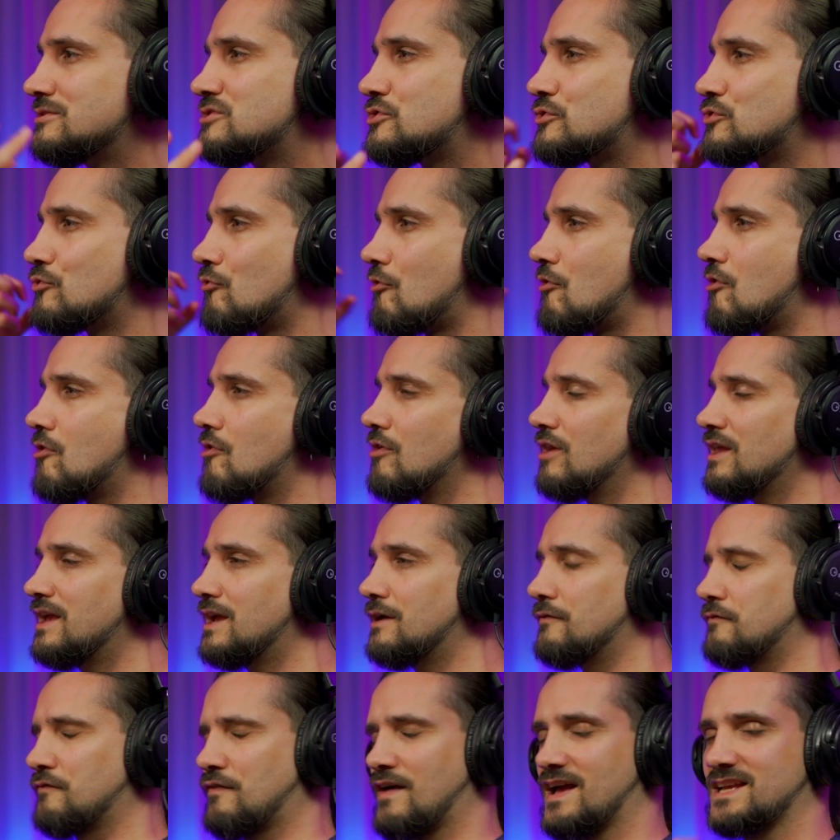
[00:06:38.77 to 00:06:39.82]
swirling
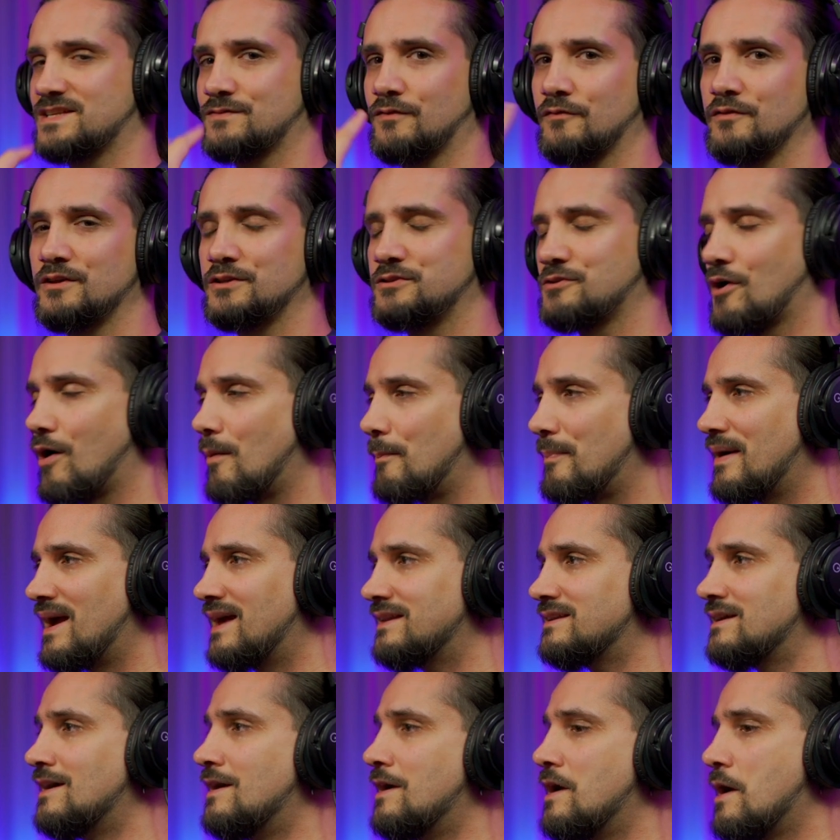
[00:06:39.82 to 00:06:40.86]
effects for the top
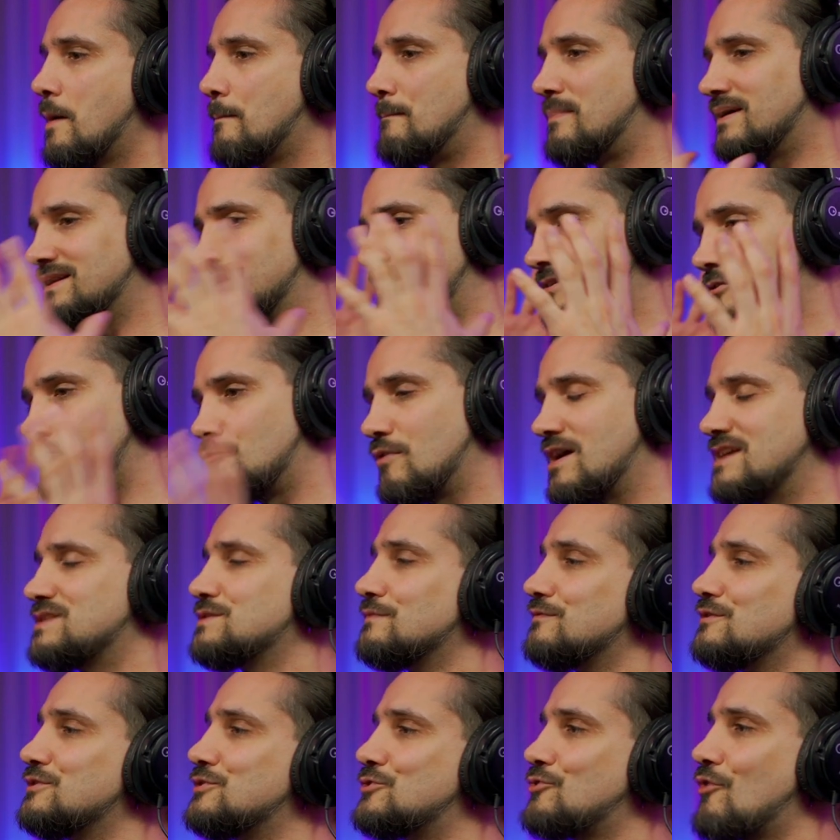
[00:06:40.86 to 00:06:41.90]
end, but the rest
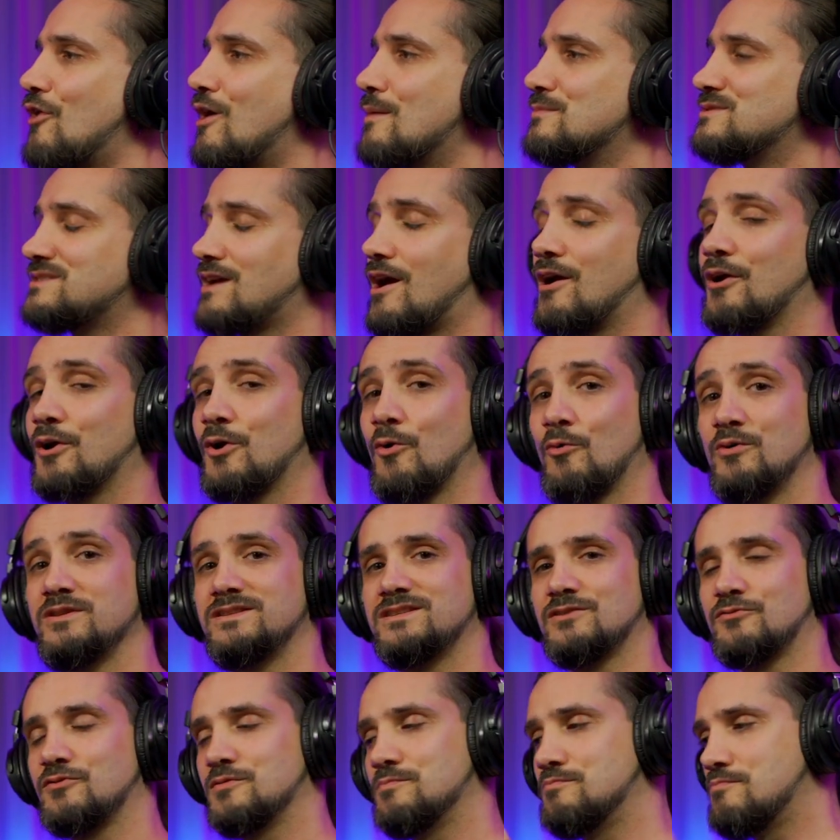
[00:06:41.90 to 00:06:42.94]
of the drums are going
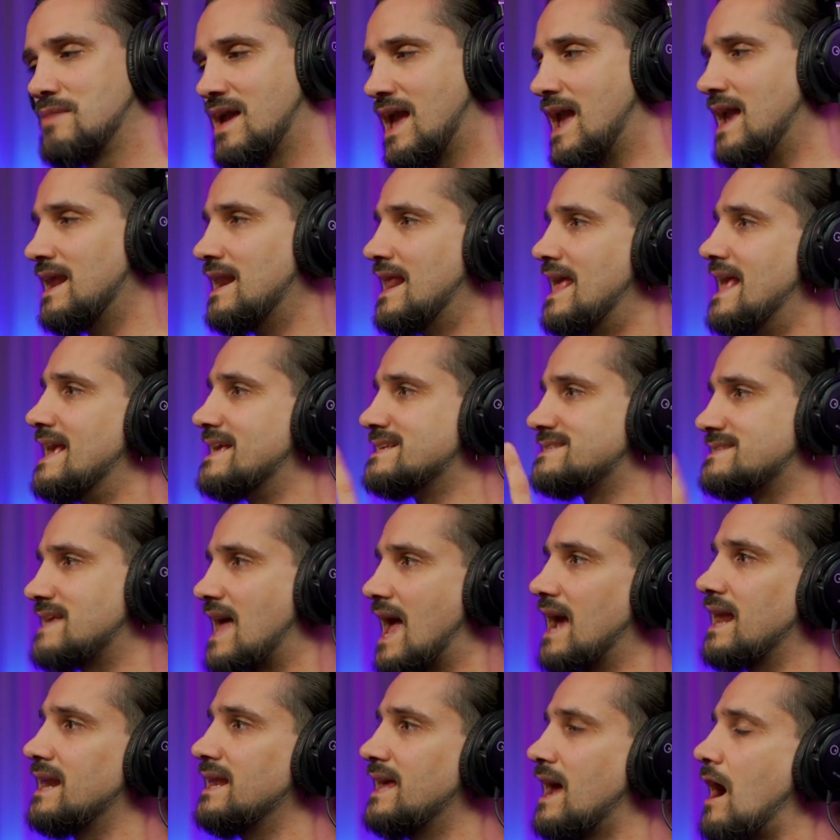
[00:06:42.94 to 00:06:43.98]
to remain
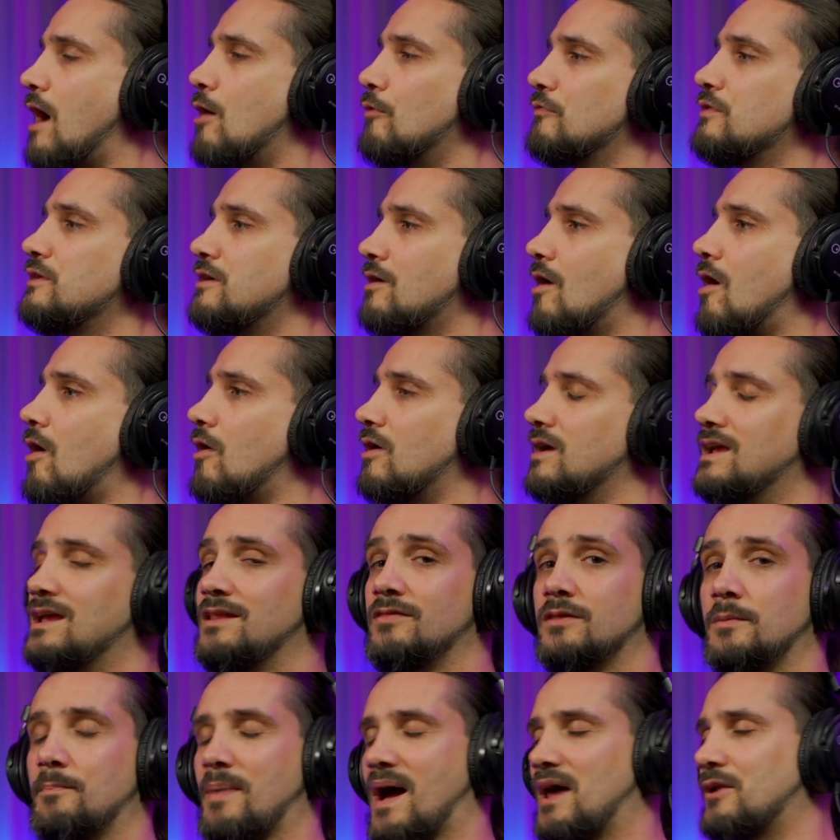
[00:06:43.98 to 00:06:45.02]
exactly how they are
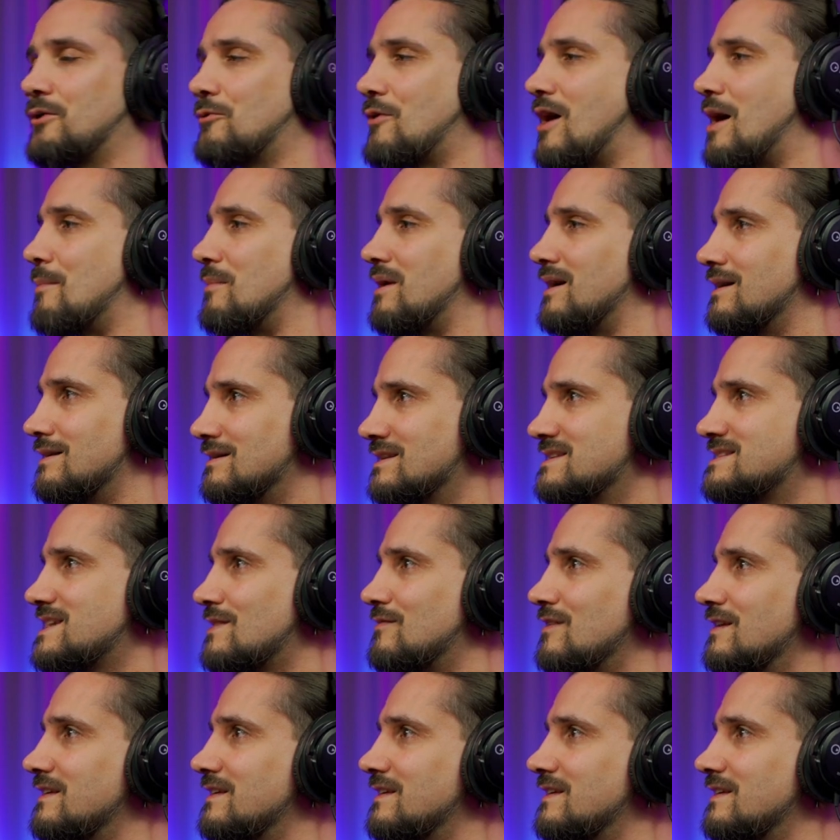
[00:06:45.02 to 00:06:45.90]
in the panorama. Let's have a